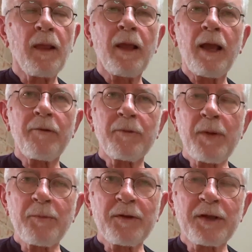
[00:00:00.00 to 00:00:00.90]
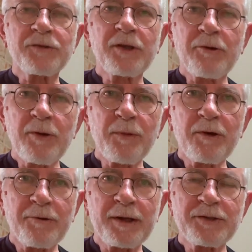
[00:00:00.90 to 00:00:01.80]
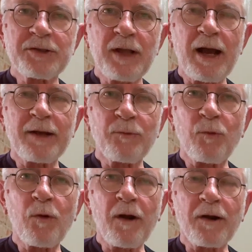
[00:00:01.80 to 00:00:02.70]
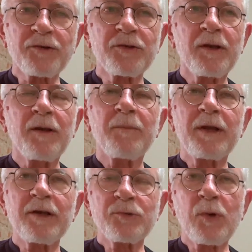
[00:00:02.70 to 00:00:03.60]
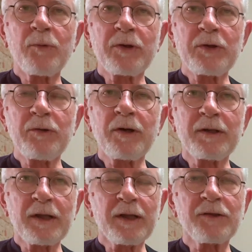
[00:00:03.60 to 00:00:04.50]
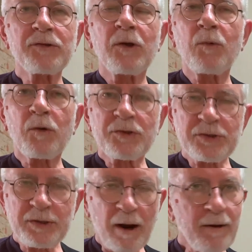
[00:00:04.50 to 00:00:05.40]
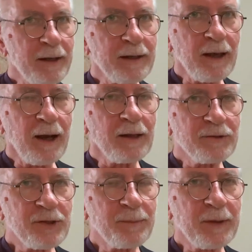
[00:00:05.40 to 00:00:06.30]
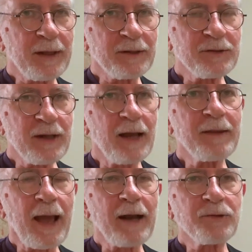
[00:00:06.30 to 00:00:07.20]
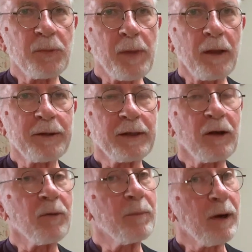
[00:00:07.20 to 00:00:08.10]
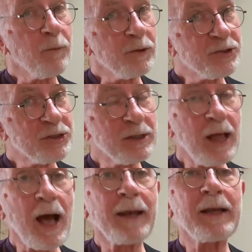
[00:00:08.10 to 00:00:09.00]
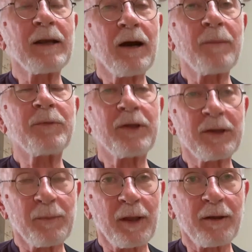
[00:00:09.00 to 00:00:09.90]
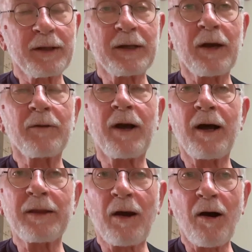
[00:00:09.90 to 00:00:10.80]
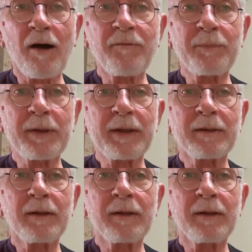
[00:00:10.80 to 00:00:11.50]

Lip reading: And remember this, the Cripple Creek slide works because what we're doing is we're starting on something that's not the actual melody note, but we're sliding up to the melody note on the offbeat.